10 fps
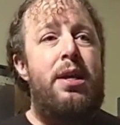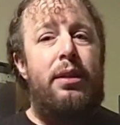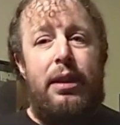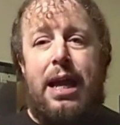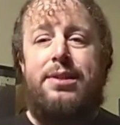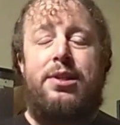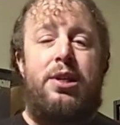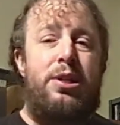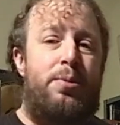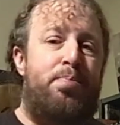
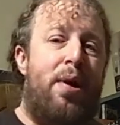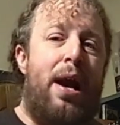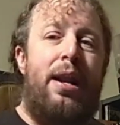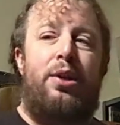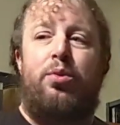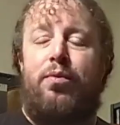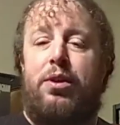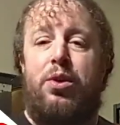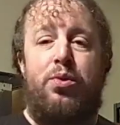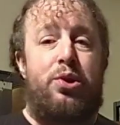lessons, product
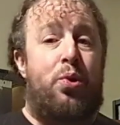reviews,